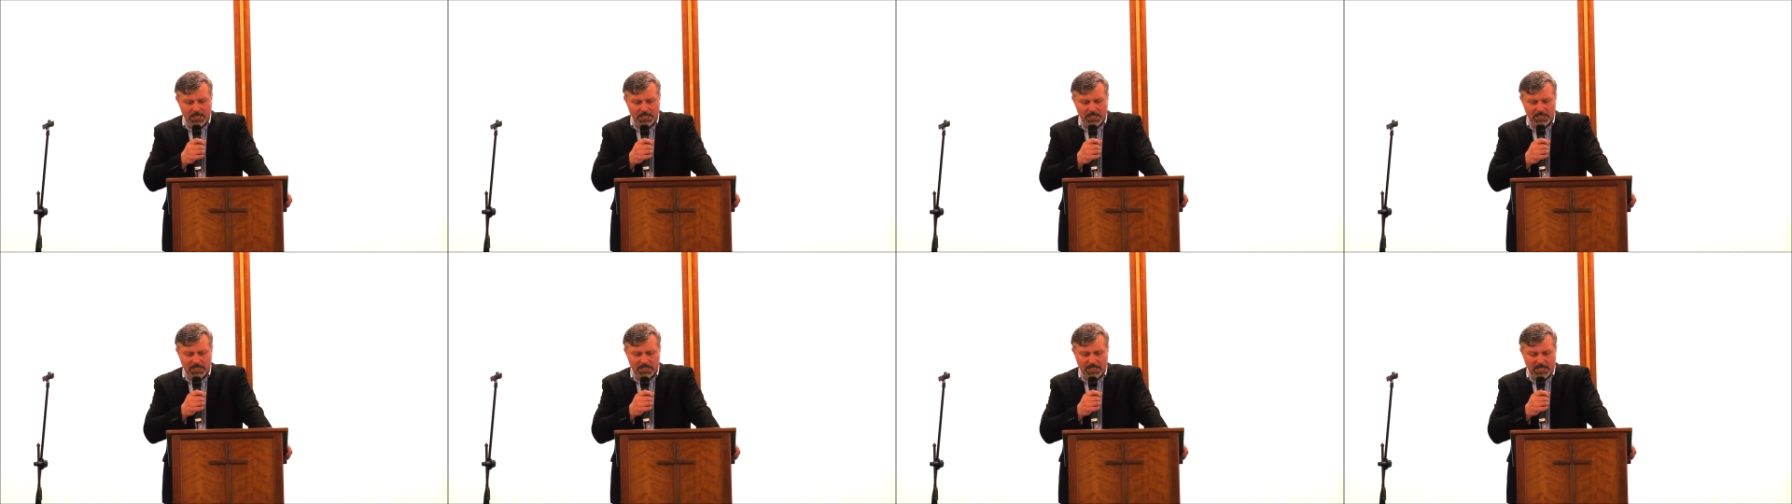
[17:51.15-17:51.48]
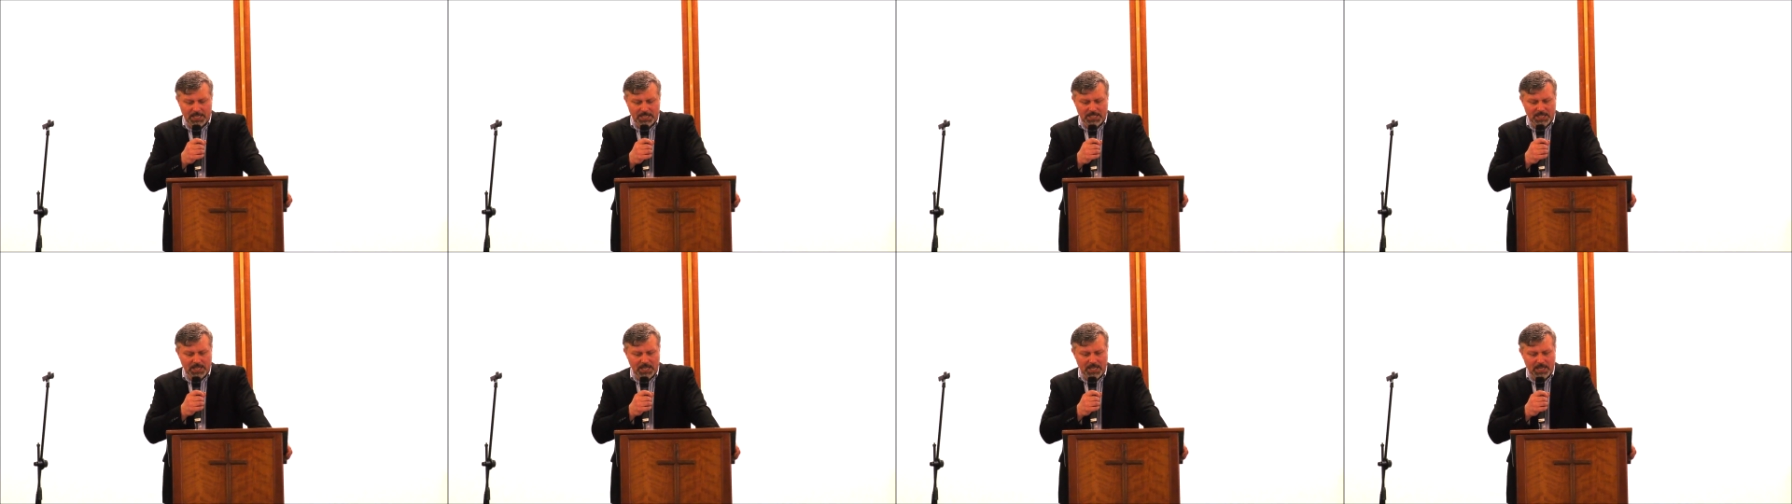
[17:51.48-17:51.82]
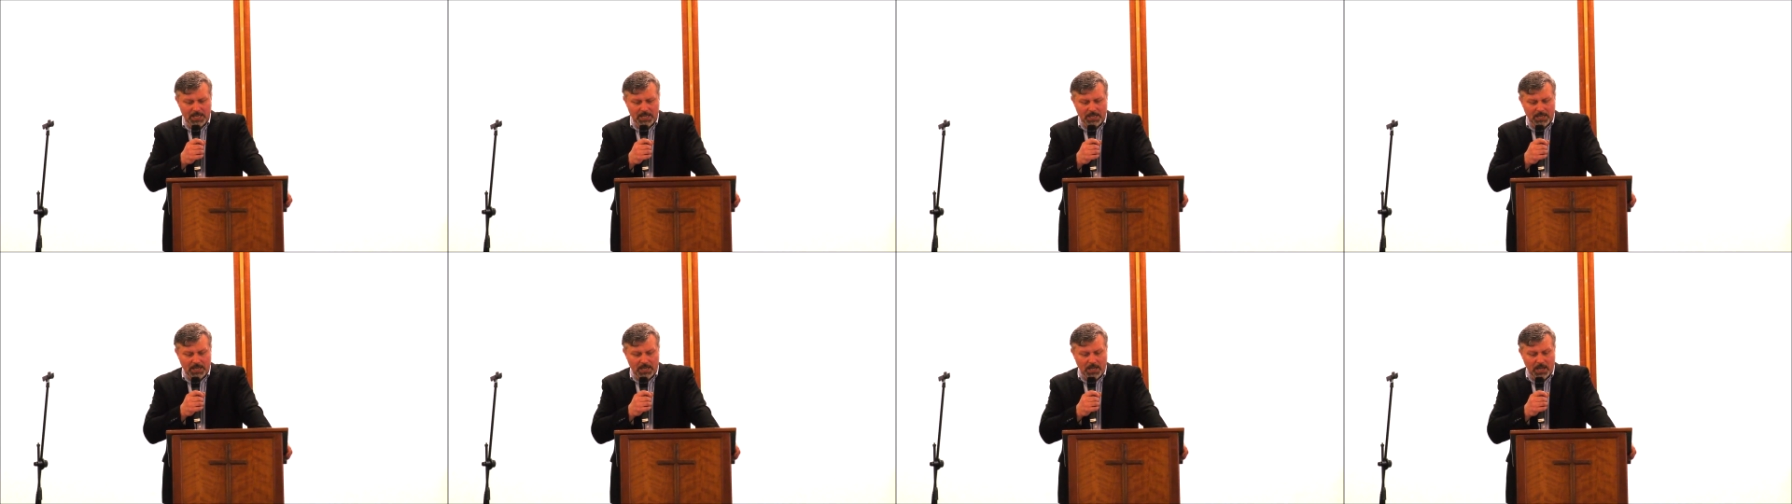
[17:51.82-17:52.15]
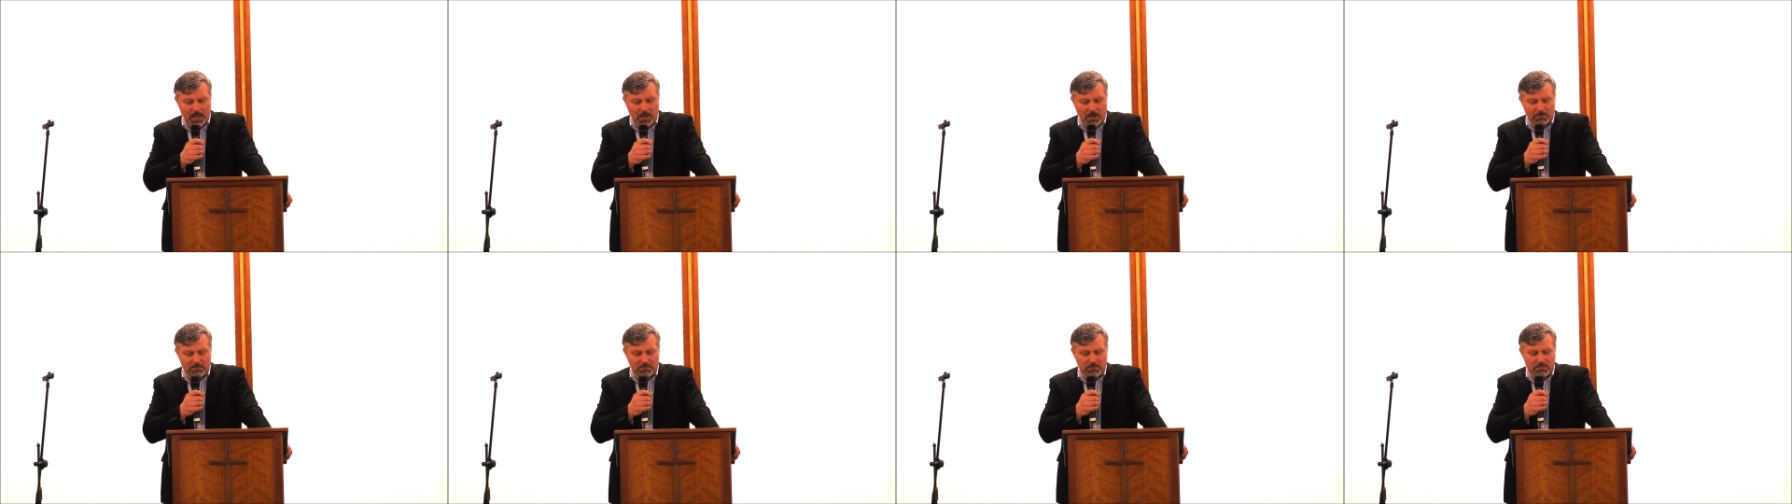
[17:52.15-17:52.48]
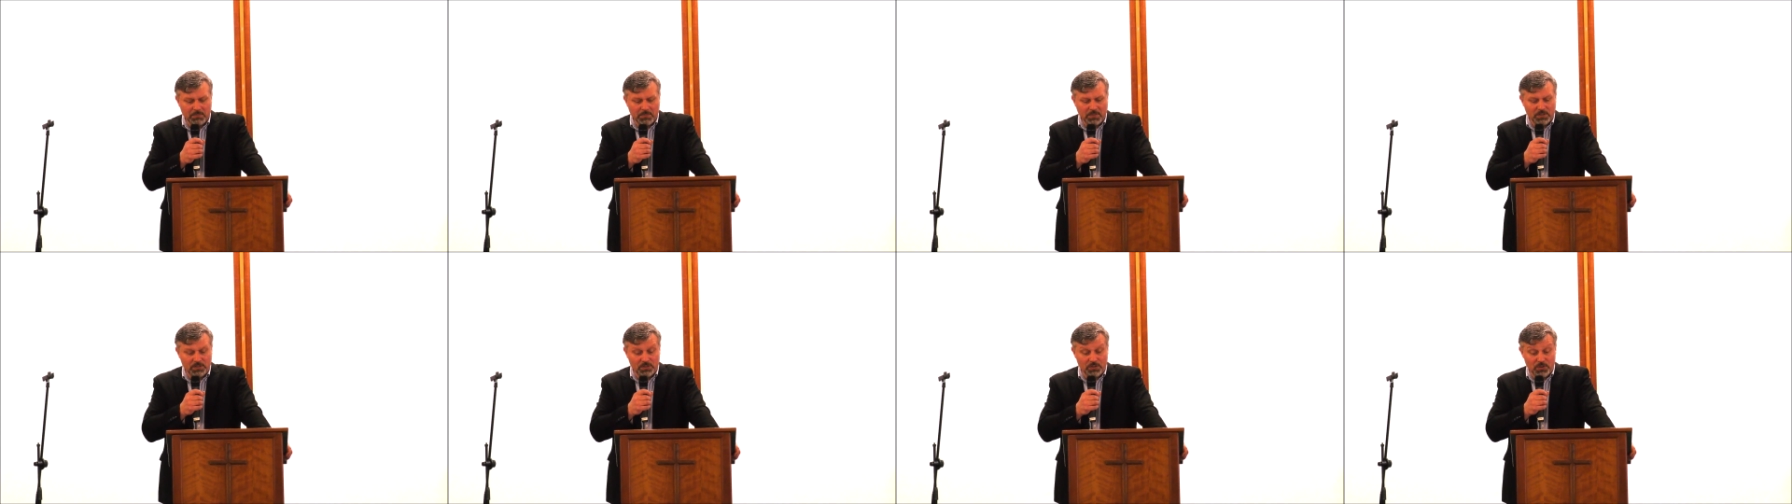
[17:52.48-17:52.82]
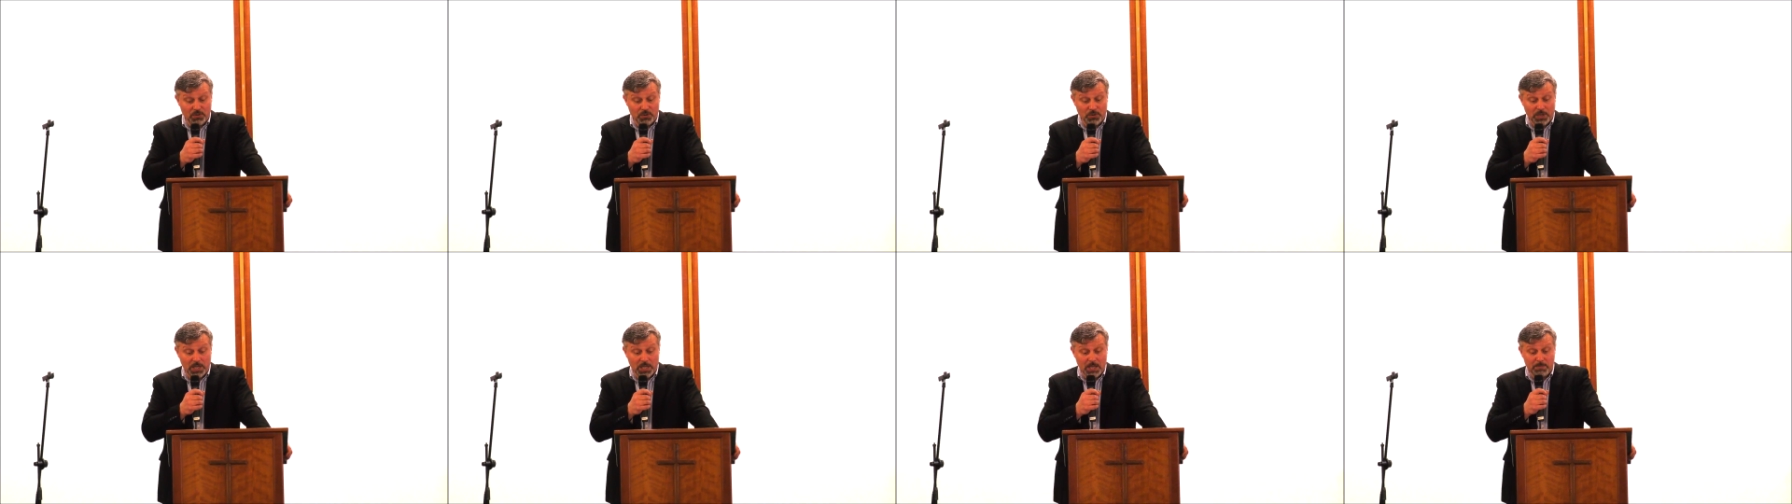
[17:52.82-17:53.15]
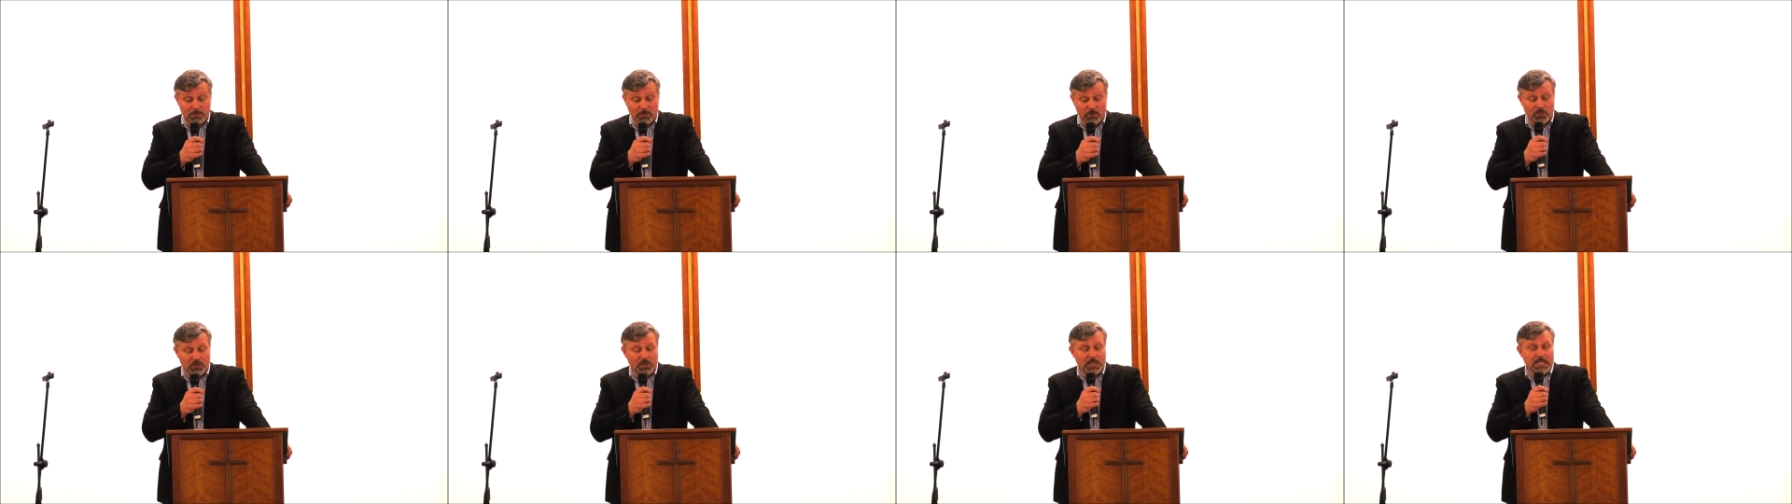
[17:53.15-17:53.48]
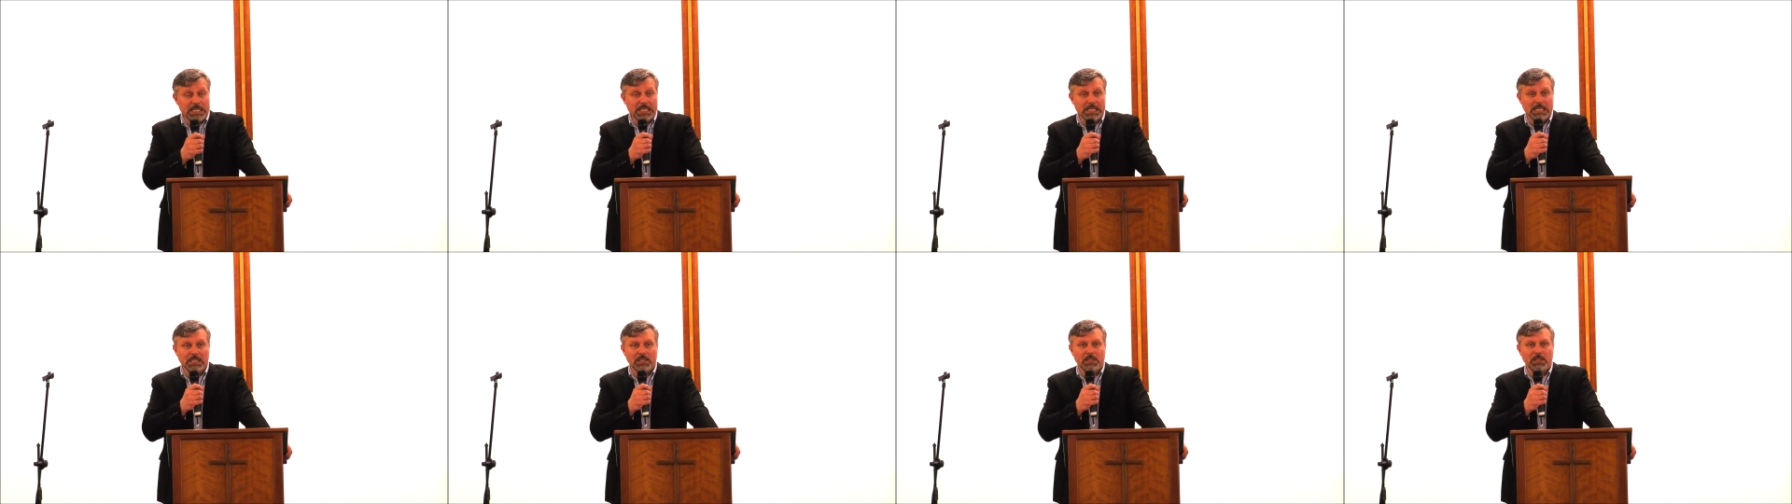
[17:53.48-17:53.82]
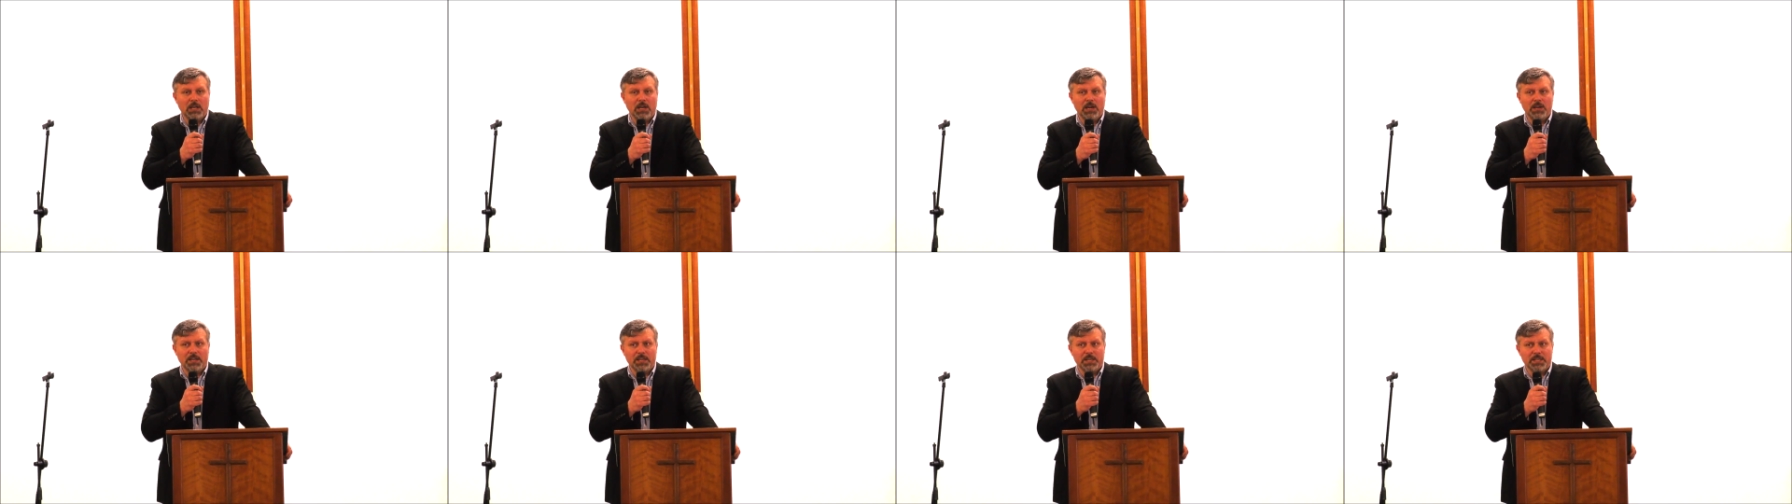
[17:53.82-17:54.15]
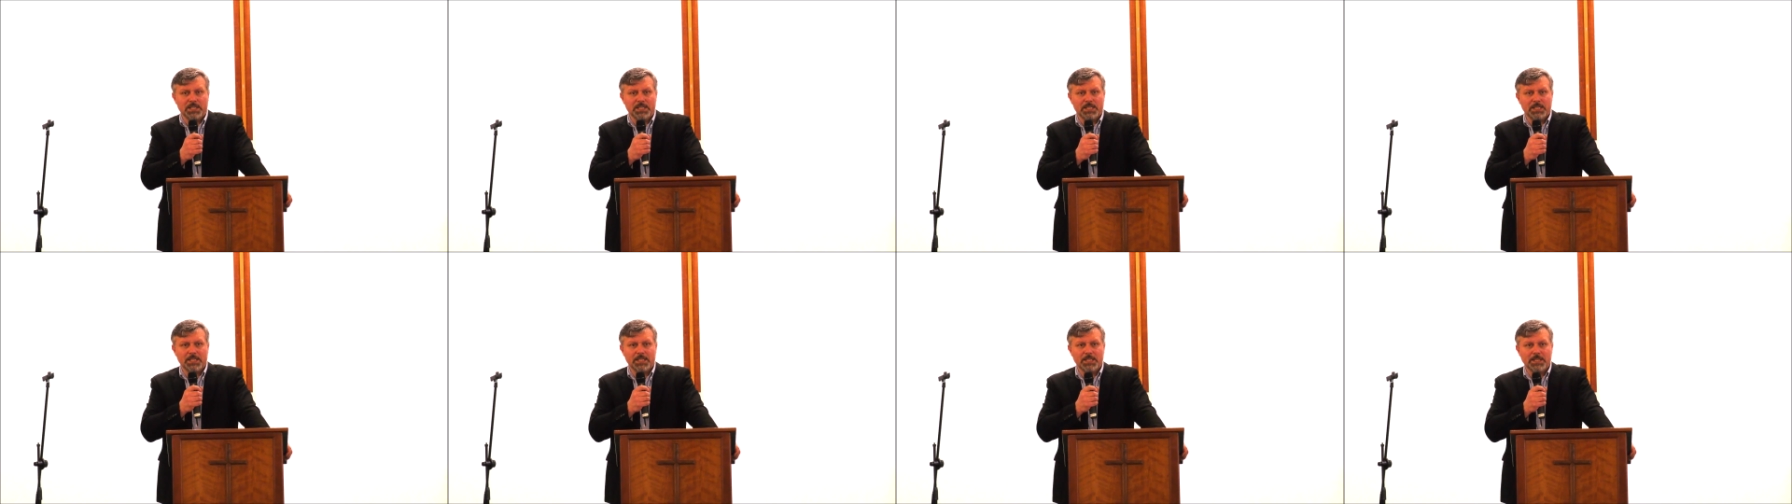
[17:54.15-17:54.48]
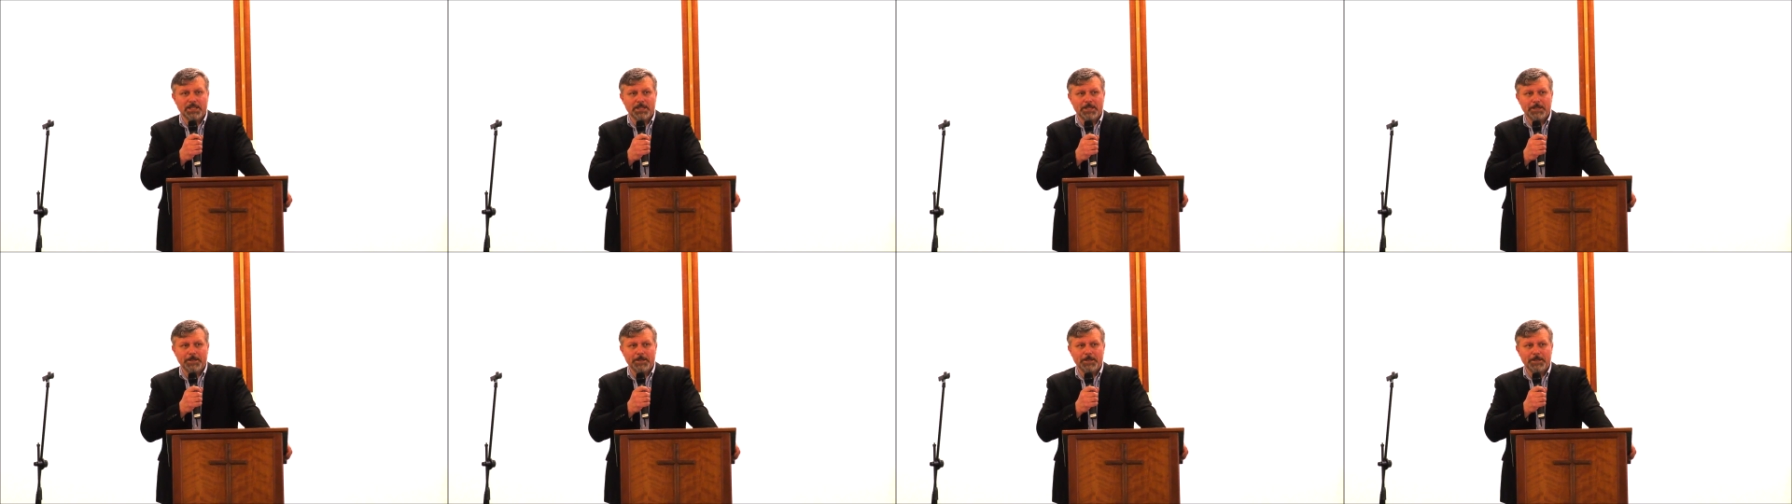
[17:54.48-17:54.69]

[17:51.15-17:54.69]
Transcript: says here come through hypocritical liars